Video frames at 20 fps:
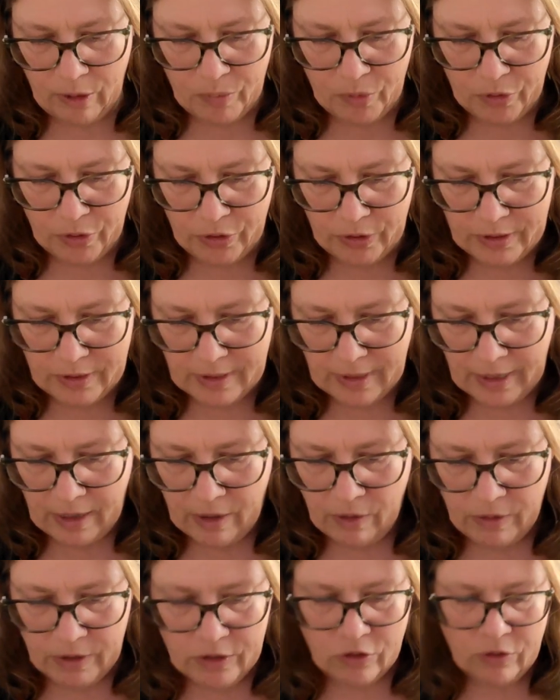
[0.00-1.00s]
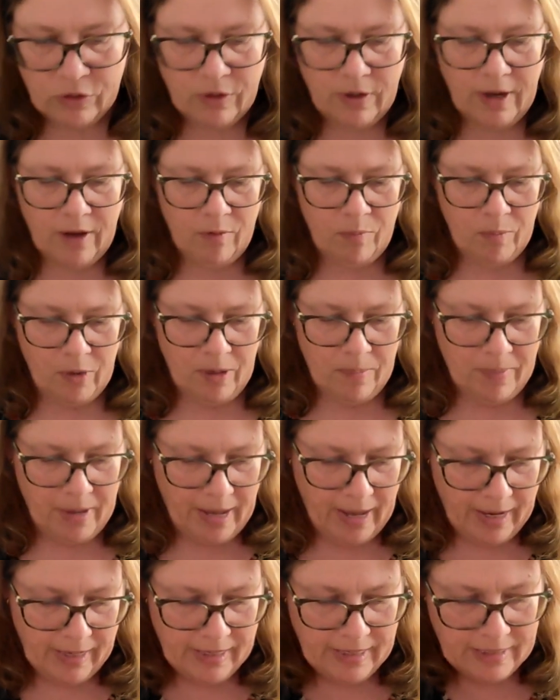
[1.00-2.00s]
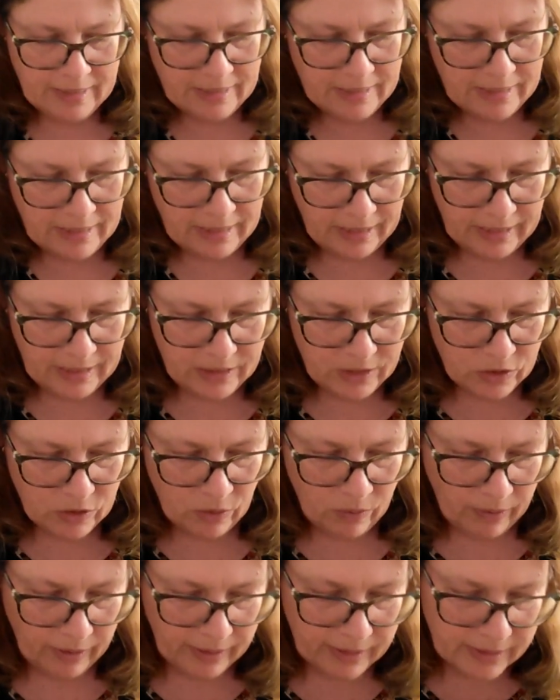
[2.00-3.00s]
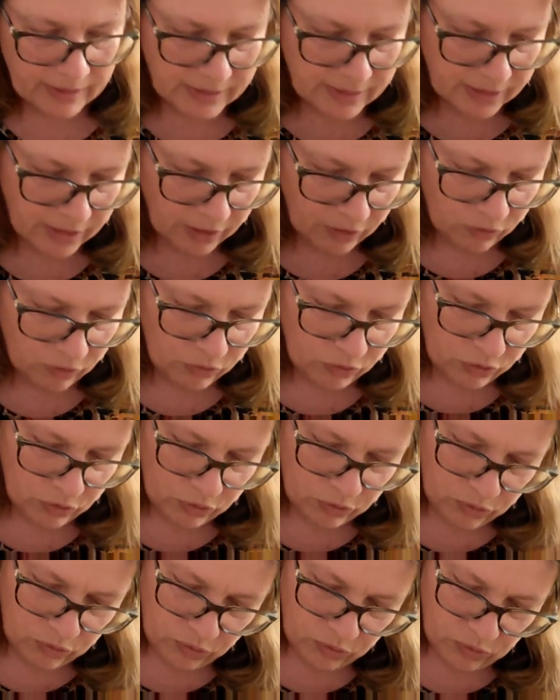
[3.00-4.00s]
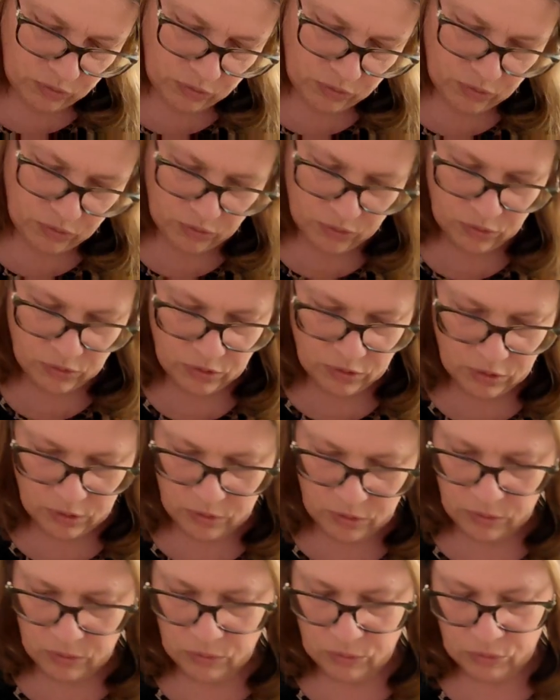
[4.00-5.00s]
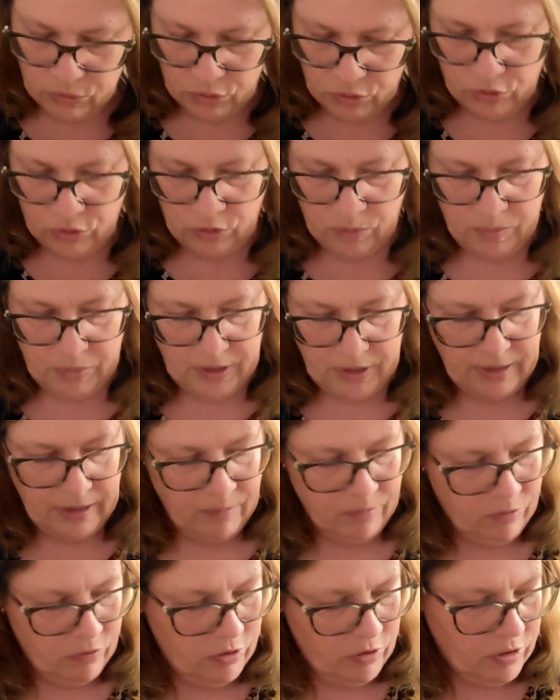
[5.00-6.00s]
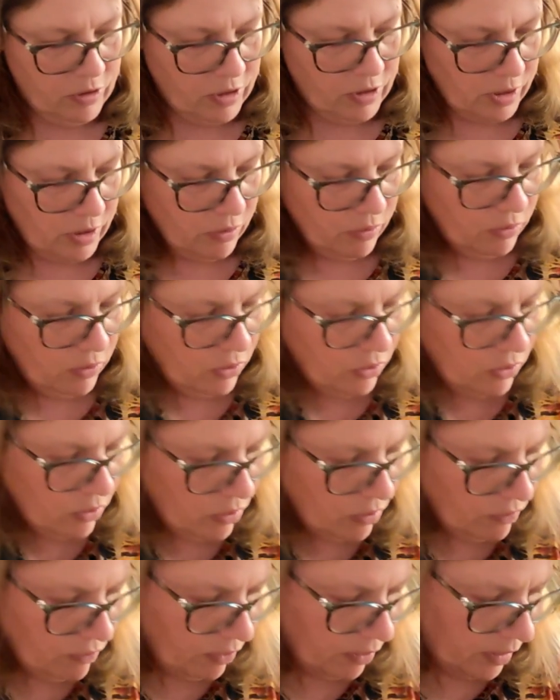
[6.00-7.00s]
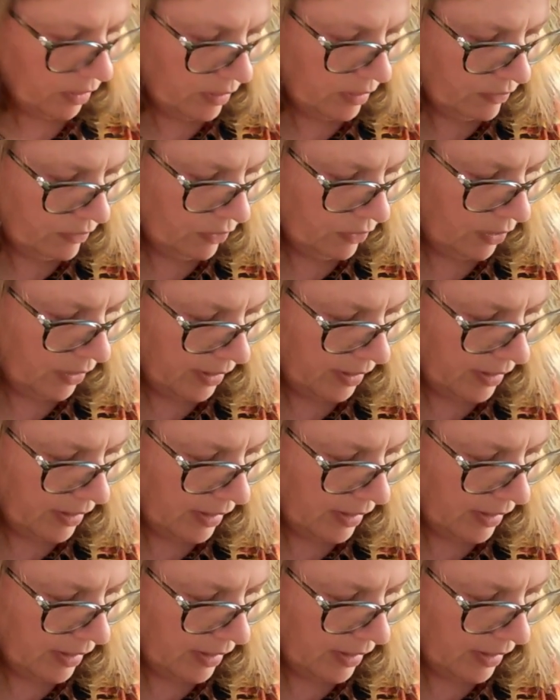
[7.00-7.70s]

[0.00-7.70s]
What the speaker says: Bird Sale. I do have my bag here today, so I can tell you, I should be able to tell you if I can find the